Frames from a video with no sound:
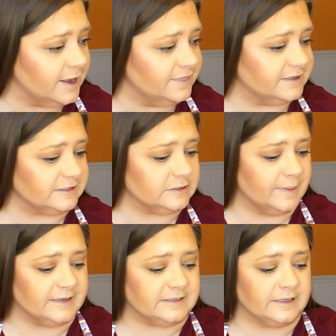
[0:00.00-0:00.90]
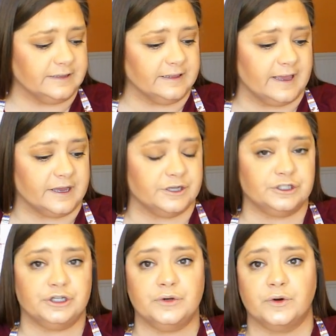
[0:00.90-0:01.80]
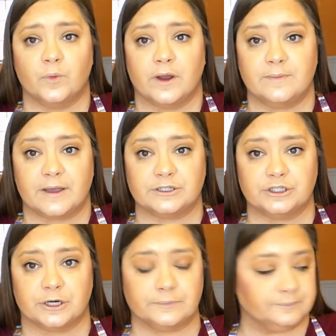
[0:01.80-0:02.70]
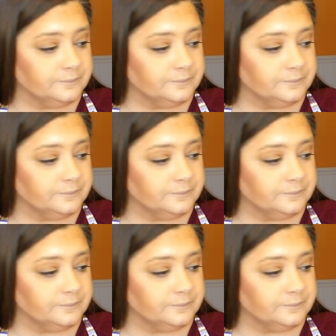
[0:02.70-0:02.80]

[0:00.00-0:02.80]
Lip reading: This is basically like a 2-to-1 mixture.